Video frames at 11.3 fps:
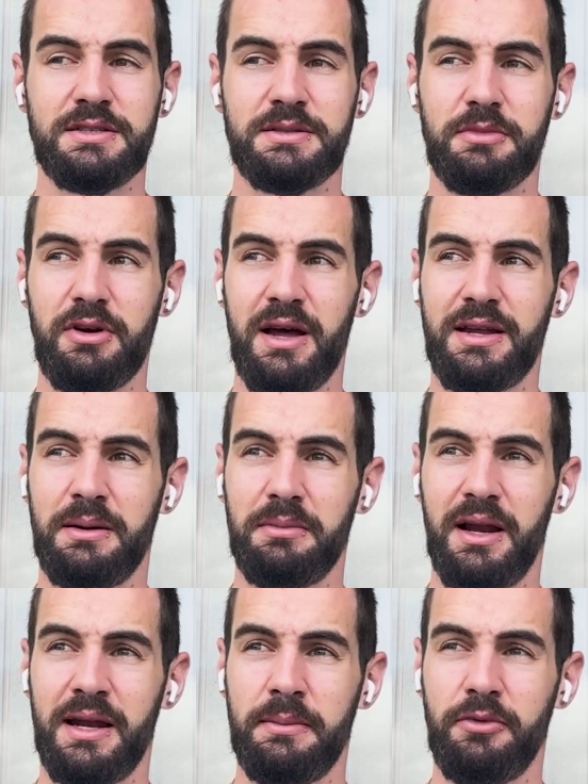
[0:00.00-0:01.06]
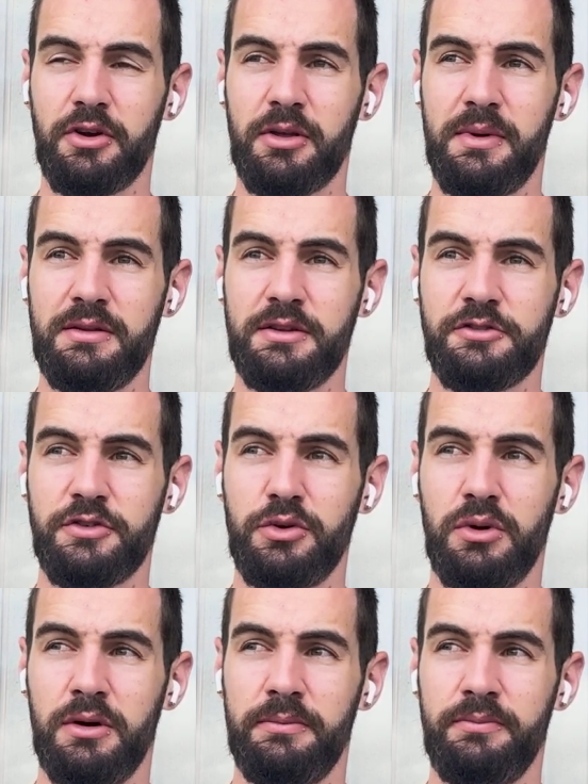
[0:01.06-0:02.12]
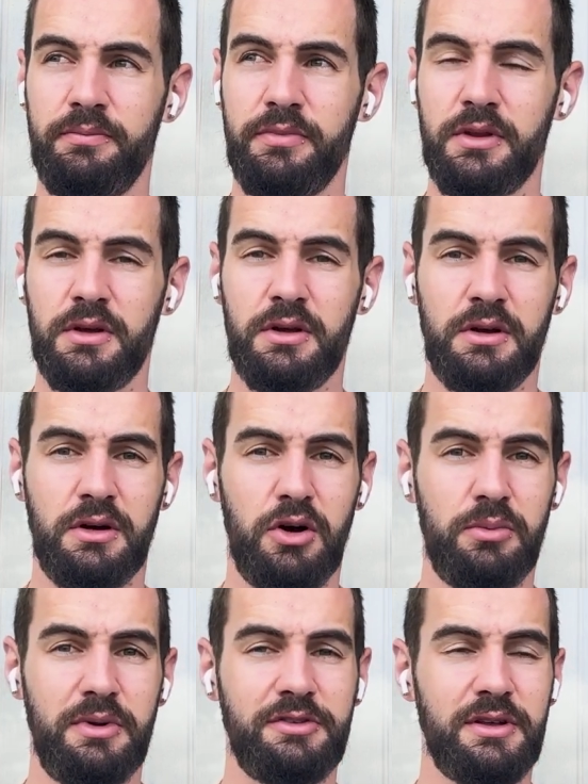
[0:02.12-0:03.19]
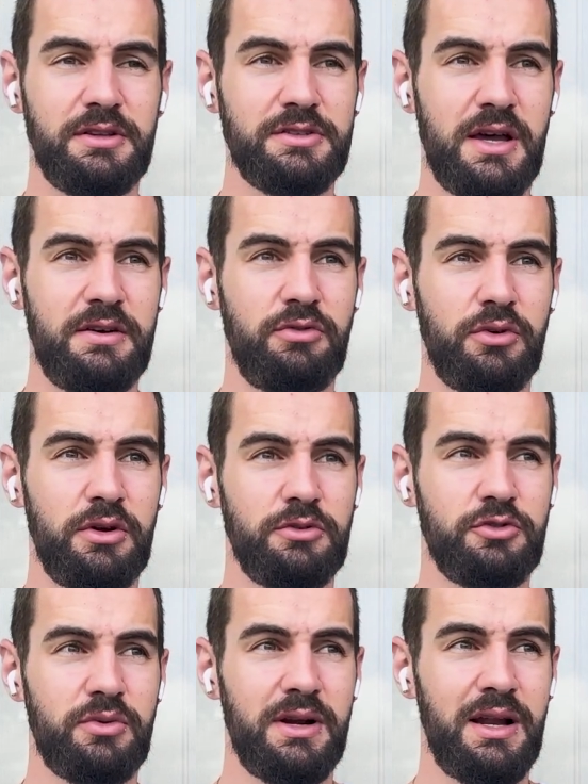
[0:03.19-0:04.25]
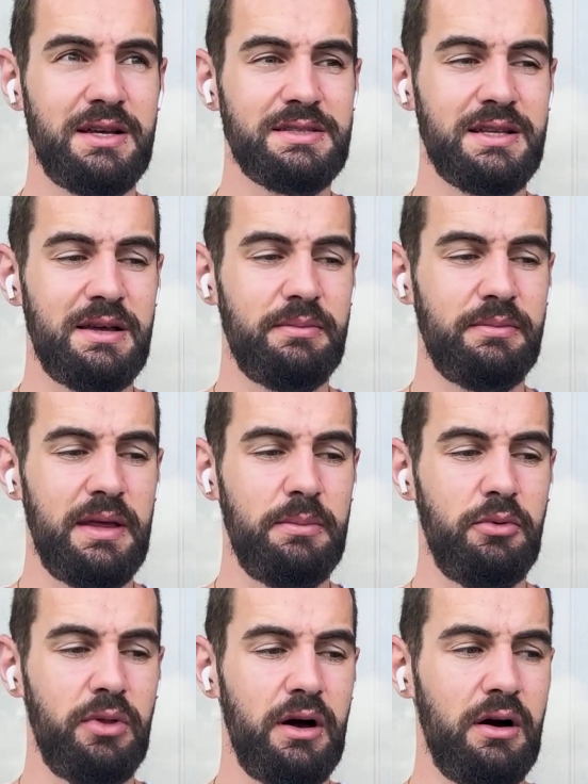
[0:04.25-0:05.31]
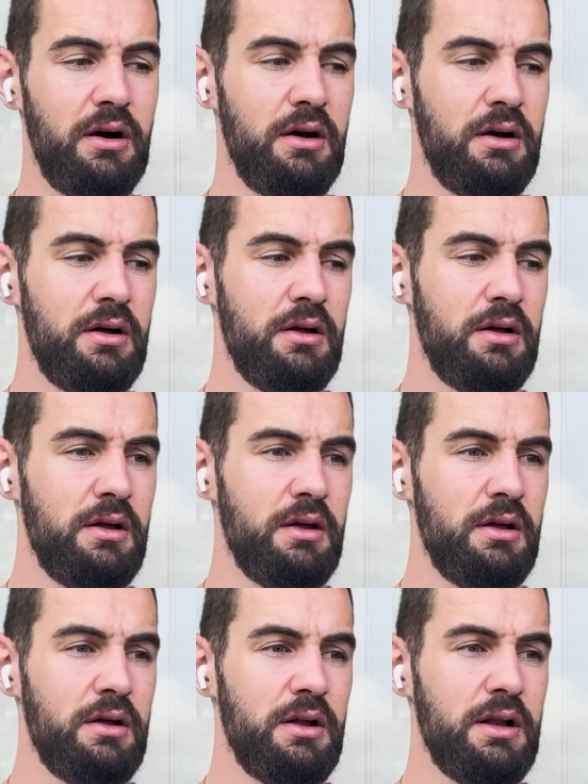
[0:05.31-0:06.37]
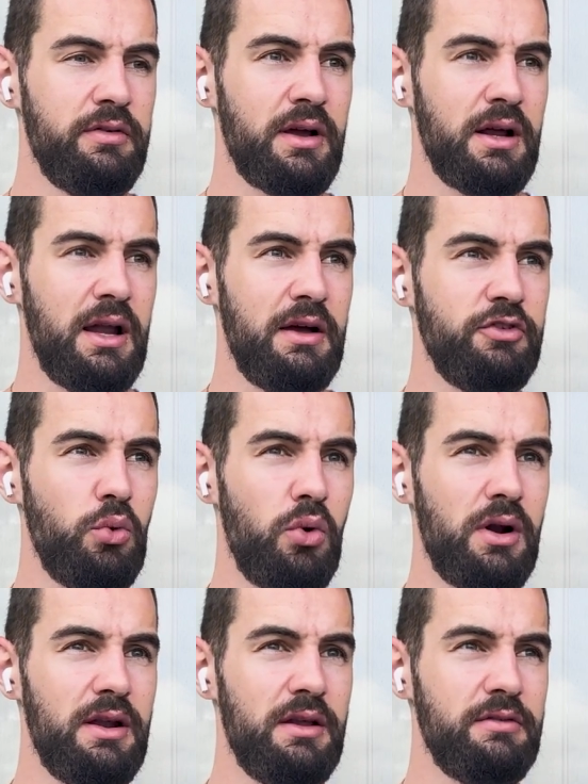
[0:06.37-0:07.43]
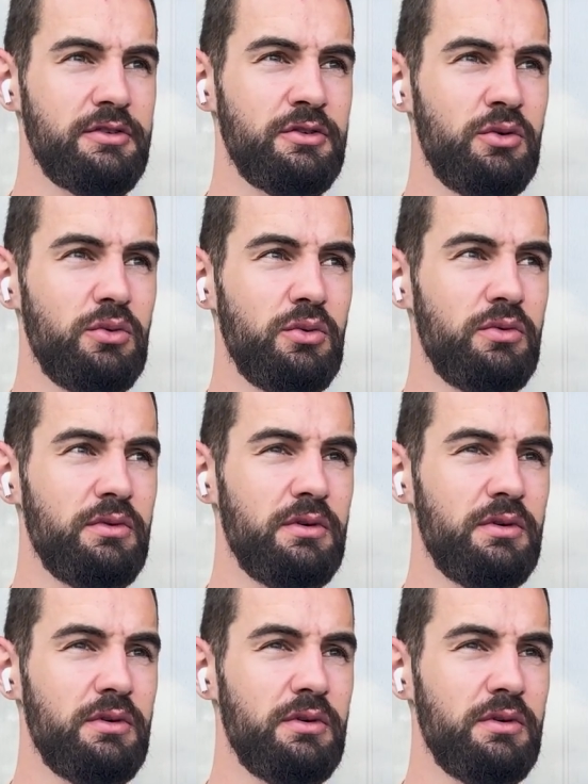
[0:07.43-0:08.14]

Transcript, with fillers: I'm glad I'm glad I'm documenting this for you lot. I hope these are insightful, you know, to realize that people that are living a life you want to live, it's not all